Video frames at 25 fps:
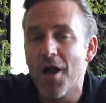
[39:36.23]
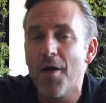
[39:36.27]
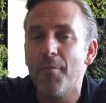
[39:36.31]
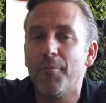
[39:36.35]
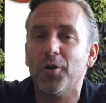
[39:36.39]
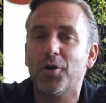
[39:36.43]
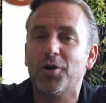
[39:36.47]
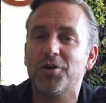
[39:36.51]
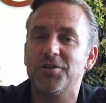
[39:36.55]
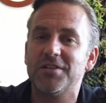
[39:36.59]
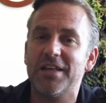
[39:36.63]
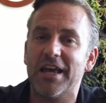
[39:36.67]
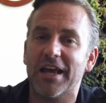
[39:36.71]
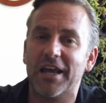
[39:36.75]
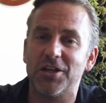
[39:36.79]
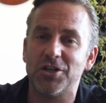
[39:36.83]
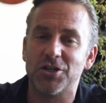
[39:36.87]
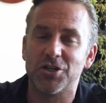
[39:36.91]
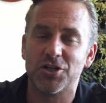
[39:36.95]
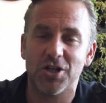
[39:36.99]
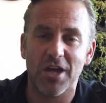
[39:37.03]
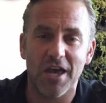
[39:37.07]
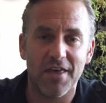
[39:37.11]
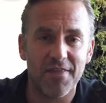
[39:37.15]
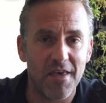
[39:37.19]
Because they can
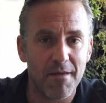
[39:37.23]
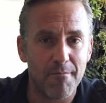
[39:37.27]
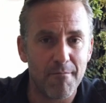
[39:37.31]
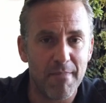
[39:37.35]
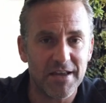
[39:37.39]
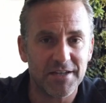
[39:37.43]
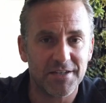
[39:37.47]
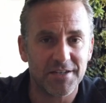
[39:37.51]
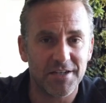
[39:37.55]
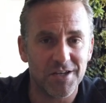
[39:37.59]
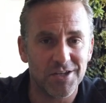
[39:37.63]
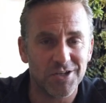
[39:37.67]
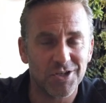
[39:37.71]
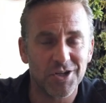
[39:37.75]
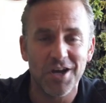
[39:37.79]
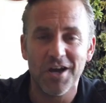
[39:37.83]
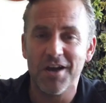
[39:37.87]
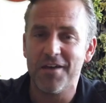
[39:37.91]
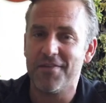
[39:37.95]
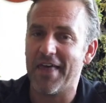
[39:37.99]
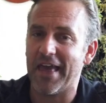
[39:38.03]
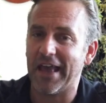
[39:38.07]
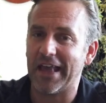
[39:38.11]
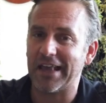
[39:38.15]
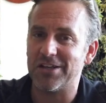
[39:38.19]
share their message,
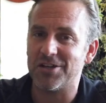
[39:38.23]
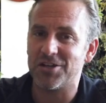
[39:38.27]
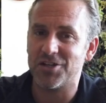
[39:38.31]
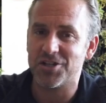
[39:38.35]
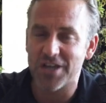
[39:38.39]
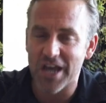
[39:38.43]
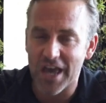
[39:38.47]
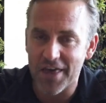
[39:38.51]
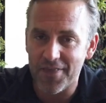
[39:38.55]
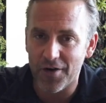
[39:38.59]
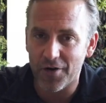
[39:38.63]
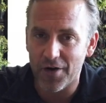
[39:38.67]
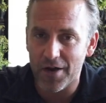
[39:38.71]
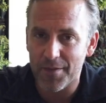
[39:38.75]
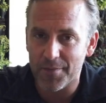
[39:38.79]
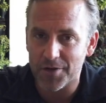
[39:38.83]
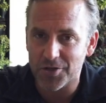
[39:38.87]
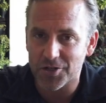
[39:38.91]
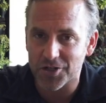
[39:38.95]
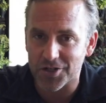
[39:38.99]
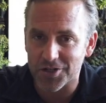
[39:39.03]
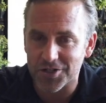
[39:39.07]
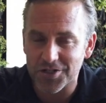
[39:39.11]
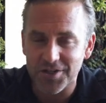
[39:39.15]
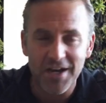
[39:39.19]
they can share their
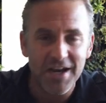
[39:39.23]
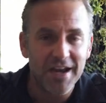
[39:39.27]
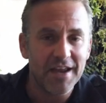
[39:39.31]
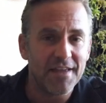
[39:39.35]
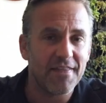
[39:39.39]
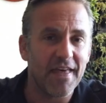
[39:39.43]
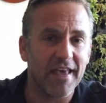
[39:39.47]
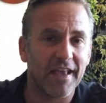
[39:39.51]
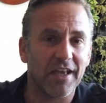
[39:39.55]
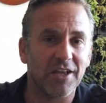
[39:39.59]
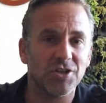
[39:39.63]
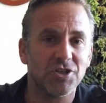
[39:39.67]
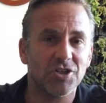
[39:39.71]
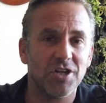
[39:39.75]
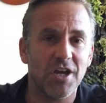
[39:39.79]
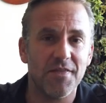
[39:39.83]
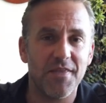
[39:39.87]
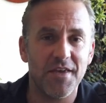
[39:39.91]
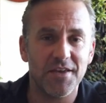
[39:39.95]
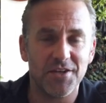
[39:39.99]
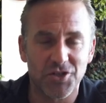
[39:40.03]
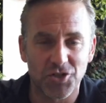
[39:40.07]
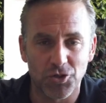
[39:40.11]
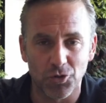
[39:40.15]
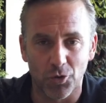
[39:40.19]
images, they can share
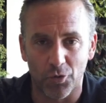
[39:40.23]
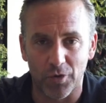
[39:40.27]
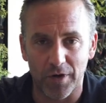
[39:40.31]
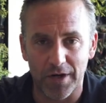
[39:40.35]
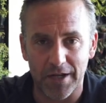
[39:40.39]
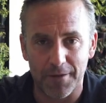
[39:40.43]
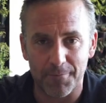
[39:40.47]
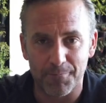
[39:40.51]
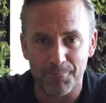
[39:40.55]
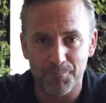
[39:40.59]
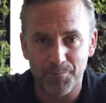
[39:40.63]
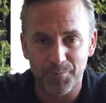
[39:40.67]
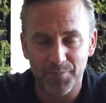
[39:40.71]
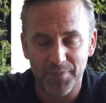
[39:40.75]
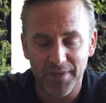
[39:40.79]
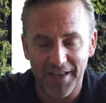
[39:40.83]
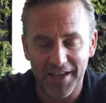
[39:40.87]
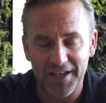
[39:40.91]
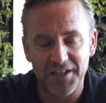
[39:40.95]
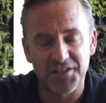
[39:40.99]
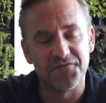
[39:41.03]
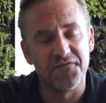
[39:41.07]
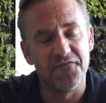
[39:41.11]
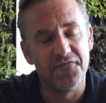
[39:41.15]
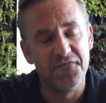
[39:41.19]
their story.
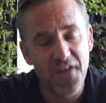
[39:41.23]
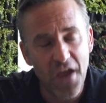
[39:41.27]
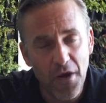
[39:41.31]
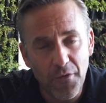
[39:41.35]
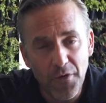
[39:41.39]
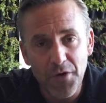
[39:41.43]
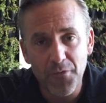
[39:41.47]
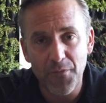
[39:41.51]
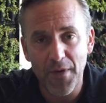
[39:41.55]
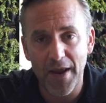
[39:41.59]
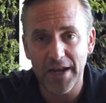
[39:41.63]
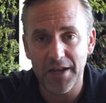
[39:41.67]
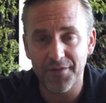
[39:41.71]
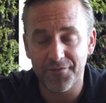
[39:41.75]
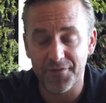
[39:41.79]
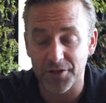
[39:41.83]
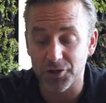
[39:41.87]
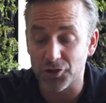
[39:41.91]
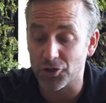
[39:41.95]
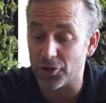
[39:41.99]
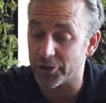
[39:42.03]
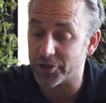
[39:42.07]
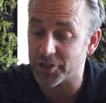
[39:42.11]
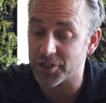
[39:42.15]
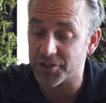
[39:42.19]
It's very
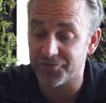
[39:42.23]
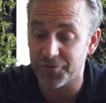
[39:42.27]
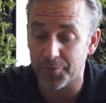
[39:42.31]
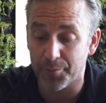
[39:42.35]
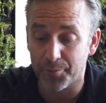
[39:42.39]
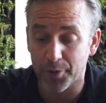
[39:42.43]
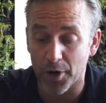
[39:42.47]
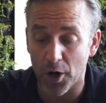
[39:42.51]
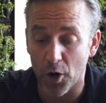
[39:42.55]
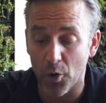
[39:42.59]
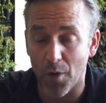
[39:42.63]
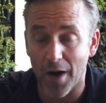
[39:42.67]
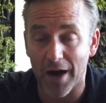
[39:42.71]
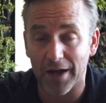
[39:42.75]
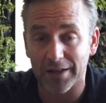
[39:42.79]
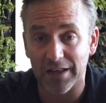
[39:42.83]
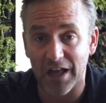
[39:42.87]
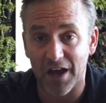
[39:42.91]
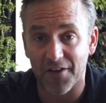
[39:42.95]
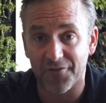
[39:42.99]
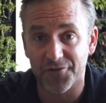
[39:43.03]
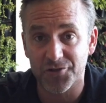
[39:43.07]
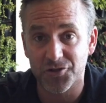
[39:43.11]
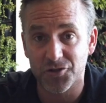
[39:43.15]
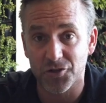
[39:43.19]
relevant, not just for pro
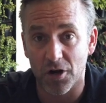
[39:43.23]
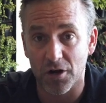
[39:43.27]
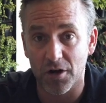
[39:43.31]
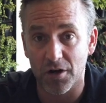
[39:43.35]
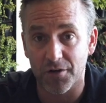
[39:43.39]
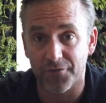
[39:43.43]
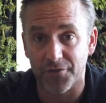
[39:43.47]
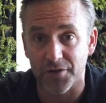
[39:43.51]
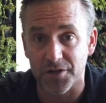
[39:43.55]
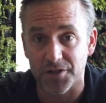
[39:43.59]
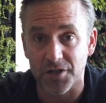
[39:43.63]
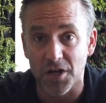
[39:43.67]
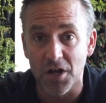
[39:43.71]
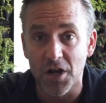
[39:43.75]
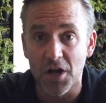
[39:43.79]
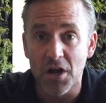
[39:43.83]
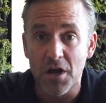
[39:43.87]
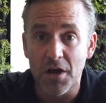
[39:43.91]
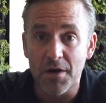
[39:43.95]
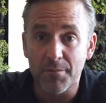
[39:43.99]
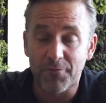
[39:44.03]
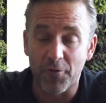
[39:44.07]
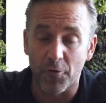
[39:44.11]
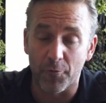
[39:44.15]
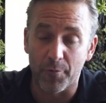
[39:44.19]
wildlife photographers,
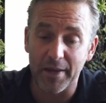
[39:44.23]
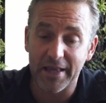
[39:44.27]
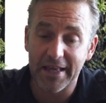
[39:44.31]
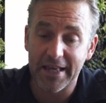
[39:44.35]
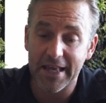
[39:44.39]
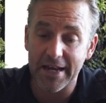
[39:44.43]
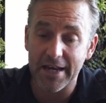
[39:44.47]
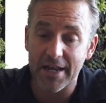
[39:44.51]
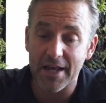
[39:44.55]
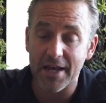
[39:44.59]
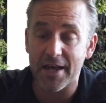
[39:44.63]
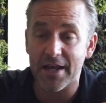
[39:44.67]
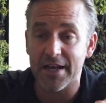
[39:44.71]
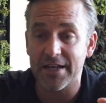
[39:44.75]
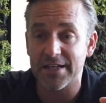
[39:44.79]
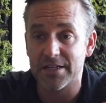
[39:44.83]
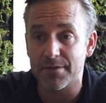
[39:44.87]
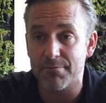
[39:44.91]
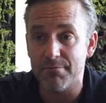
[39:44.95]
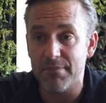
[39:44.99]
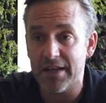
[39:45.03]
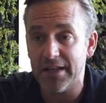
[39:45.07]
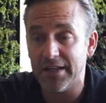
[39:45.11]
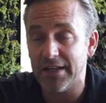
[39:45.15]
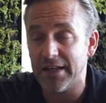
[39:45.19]
for beginner,
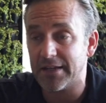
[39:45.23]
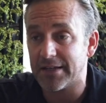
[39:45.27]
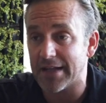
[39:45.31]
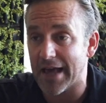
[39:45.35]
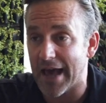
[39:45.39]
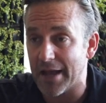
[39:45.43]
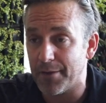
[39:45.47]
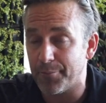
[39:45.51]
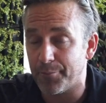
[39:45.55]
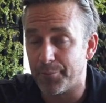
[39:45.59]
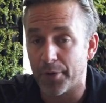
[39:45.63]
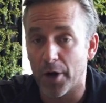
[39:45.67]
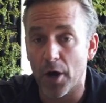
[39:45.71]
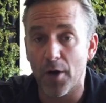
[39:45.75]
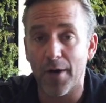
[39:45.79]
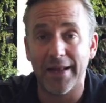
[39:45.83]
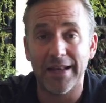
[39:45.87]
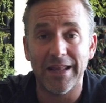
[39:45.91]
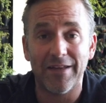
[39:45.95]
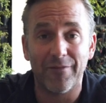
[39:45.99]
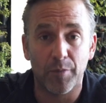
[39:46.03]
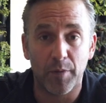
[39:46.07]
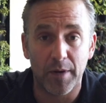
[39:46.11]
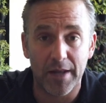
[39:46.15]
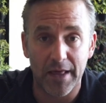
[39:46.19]
intermediate, and pro,
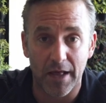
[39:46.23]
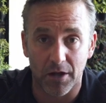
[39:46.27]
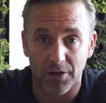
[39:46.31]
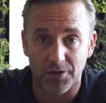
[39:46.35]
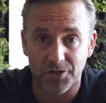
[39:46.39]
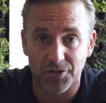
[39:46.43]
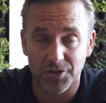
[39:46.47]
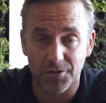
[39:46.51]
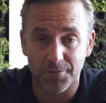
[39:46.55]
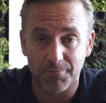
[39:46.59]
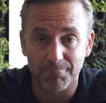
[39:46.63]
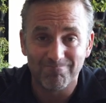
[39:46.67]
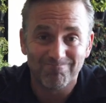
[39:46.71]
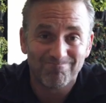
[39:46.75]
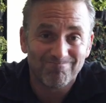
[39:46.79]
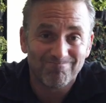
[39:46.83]
and everybody else.